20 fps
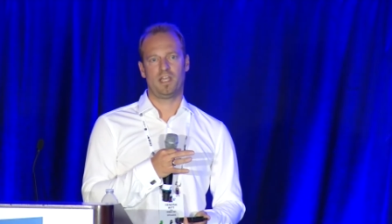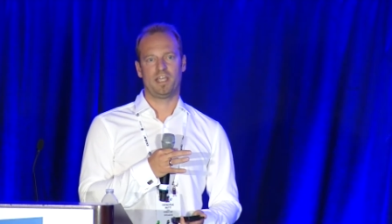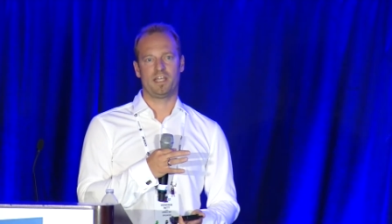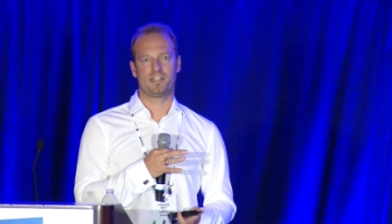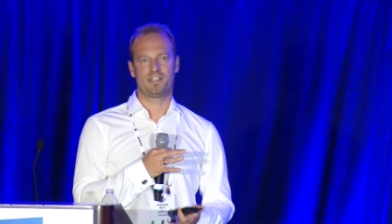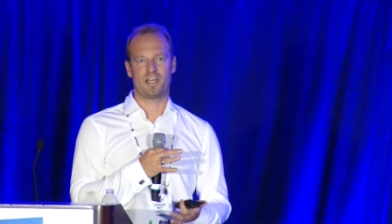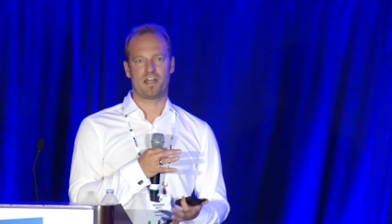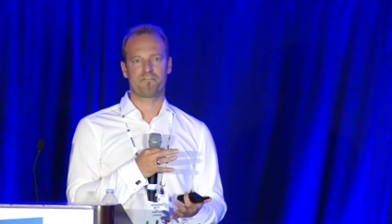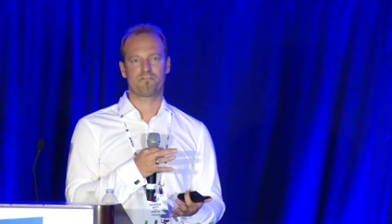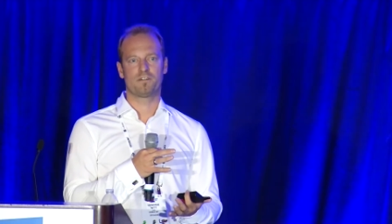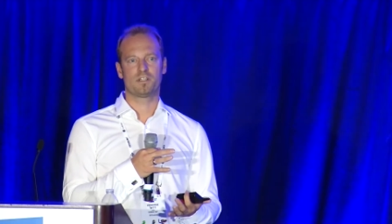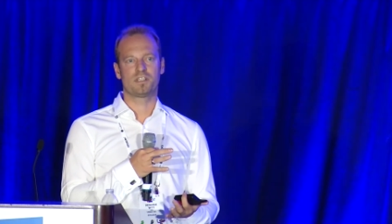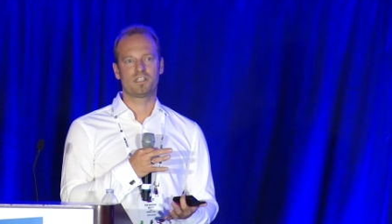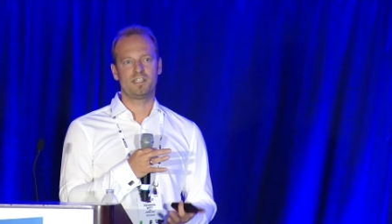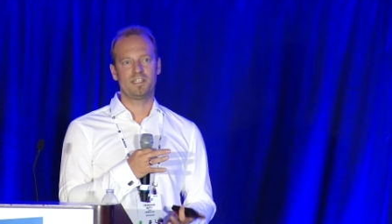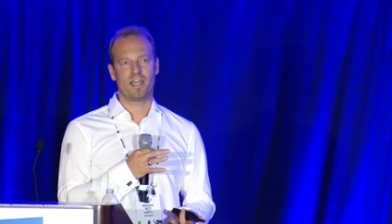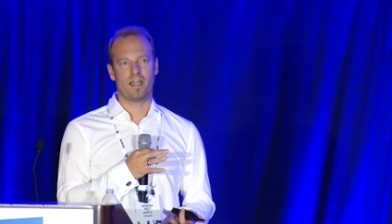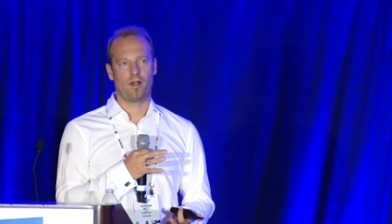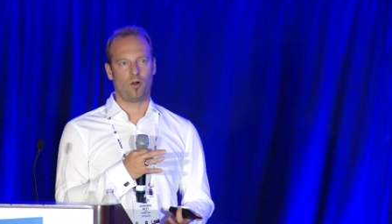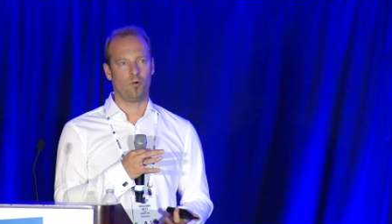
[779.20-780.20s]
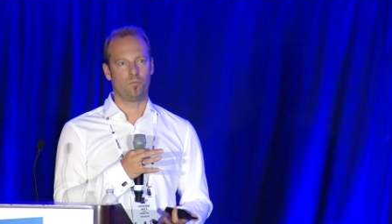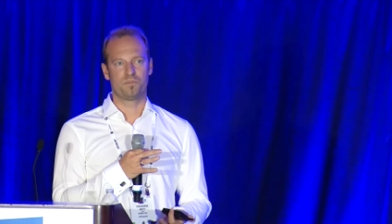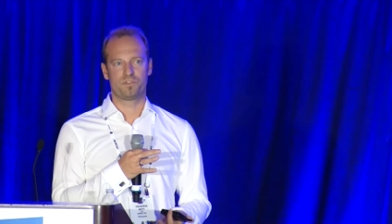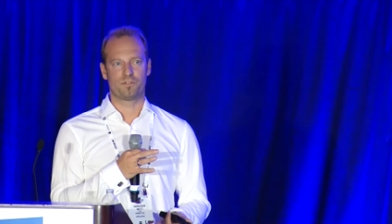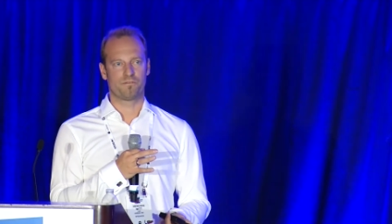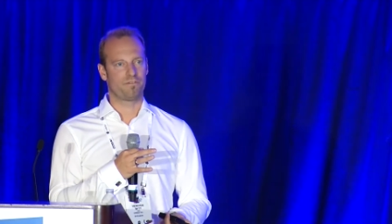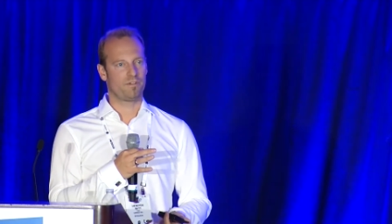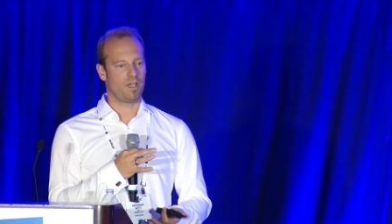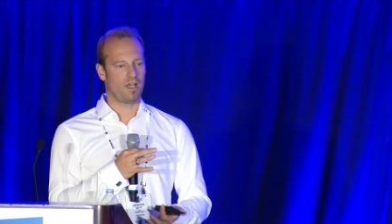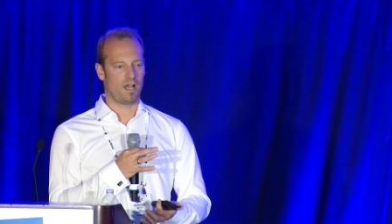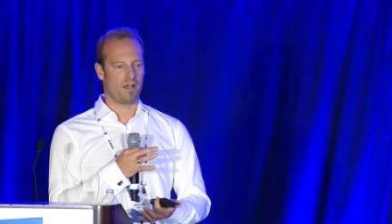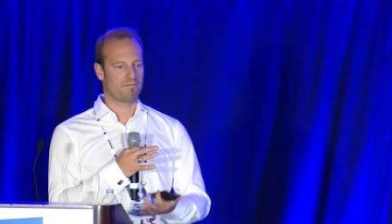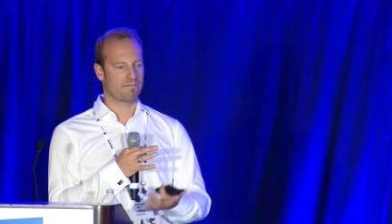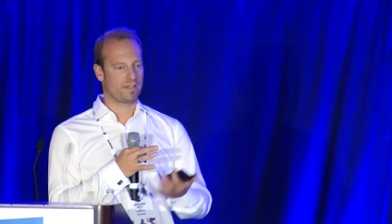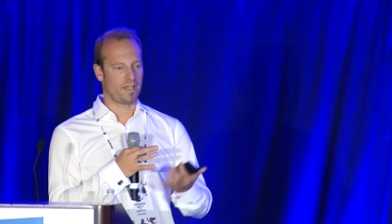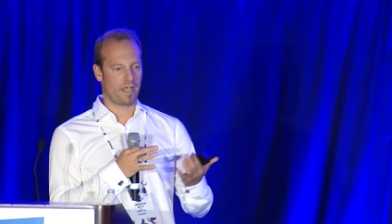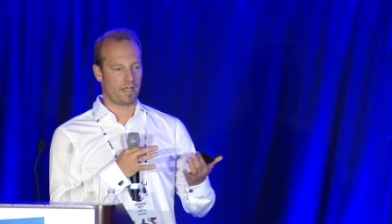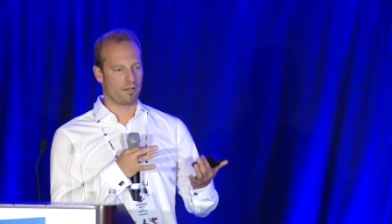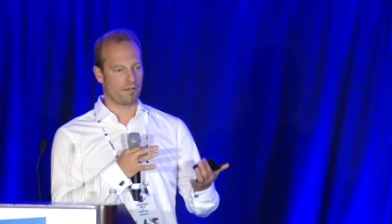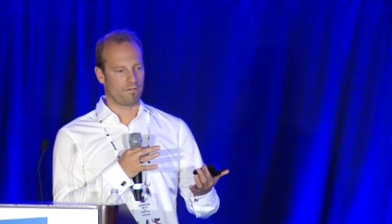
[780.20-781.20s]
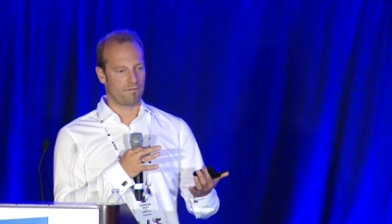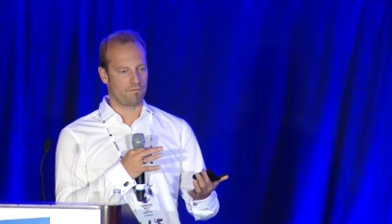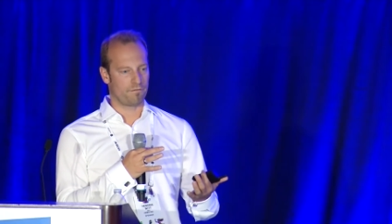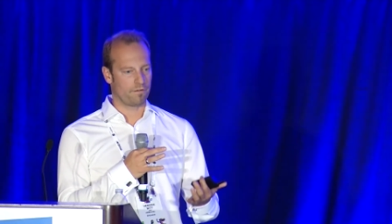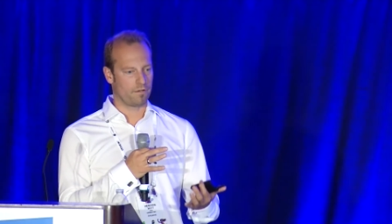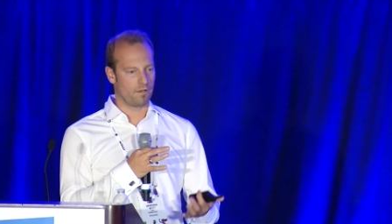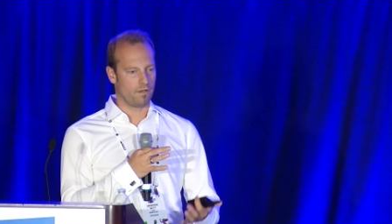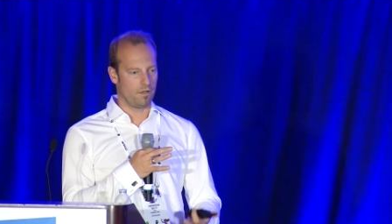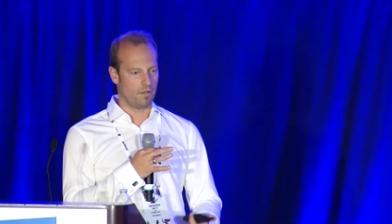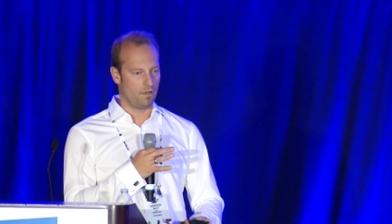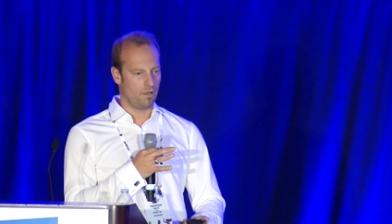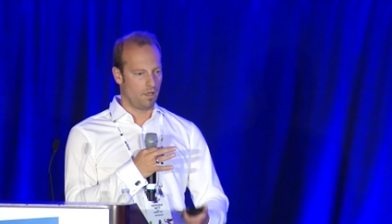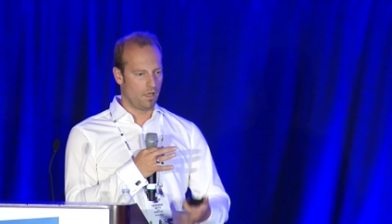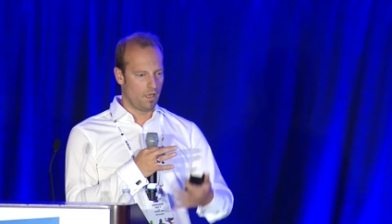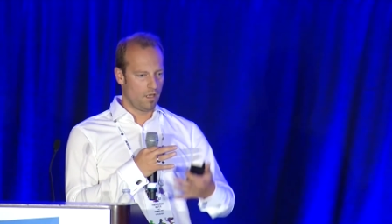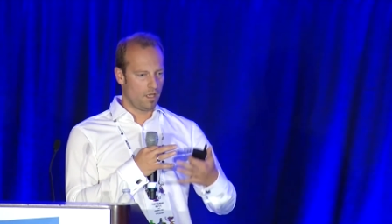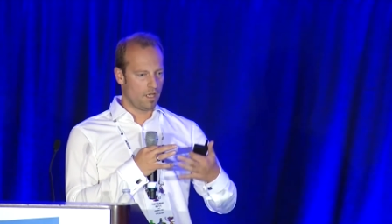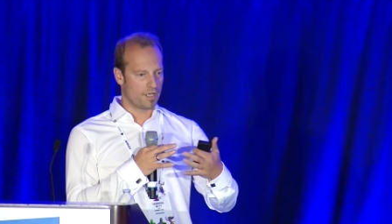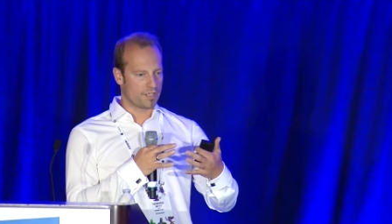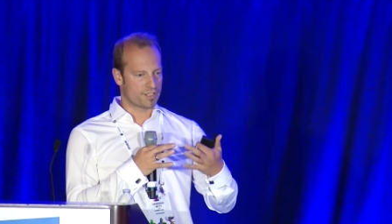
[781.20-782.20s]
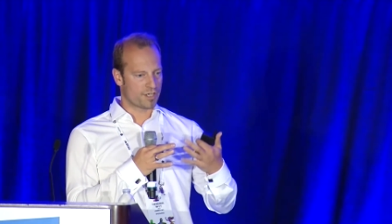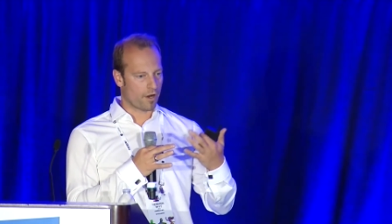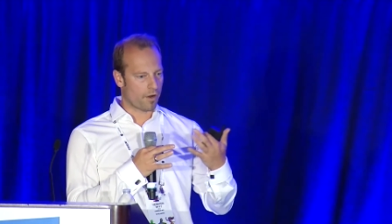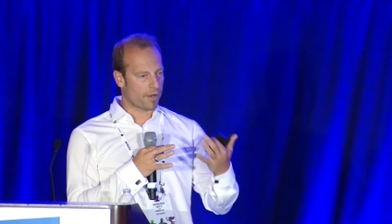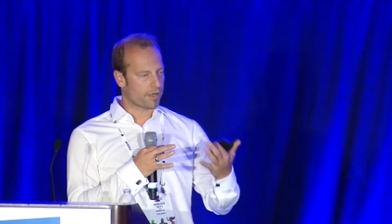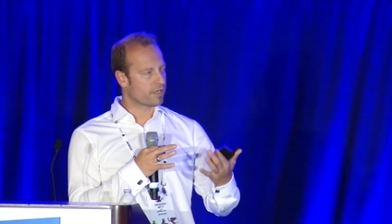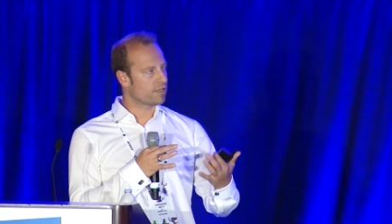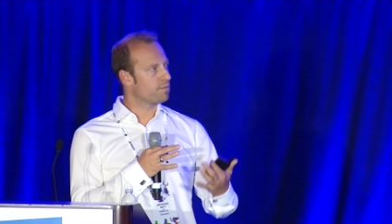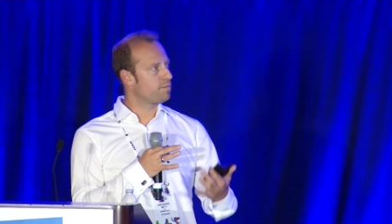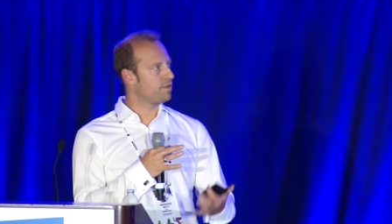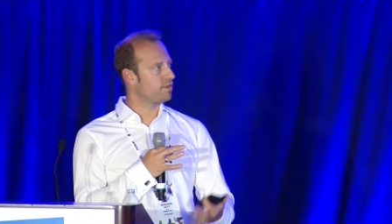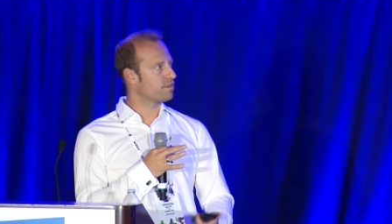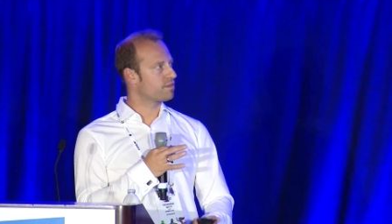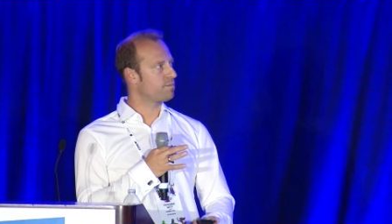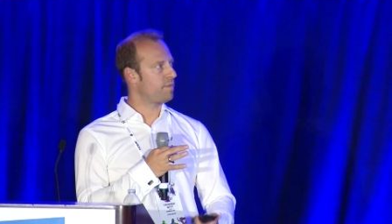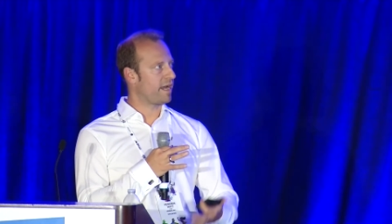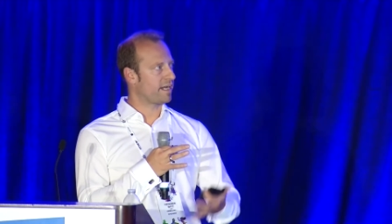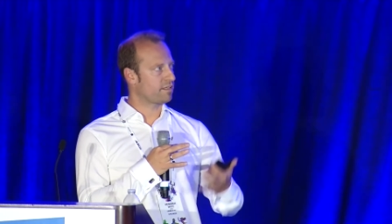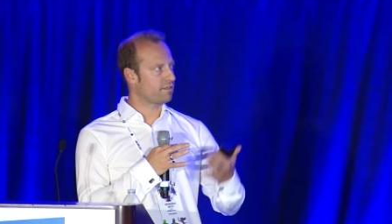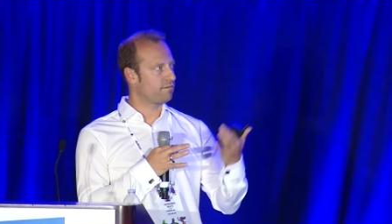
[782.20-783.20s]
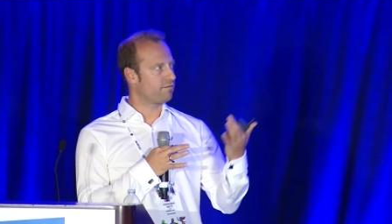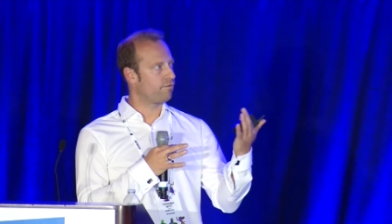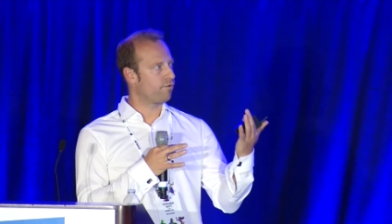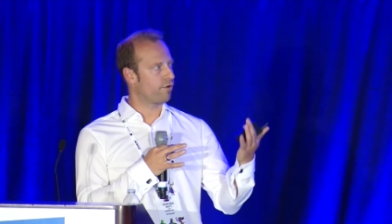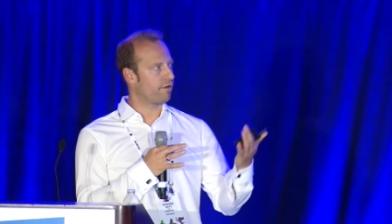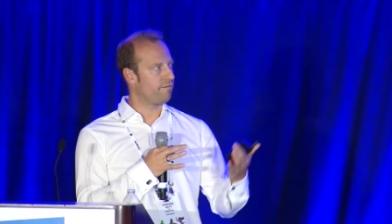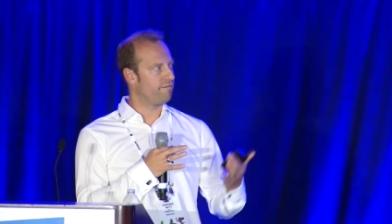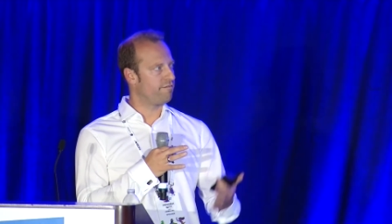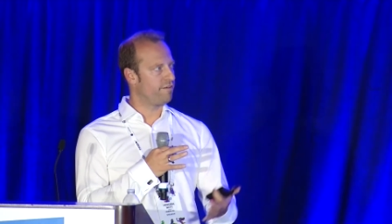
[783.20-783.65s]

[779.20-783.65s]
It definitely helps if you have kind of a, a target perspective or a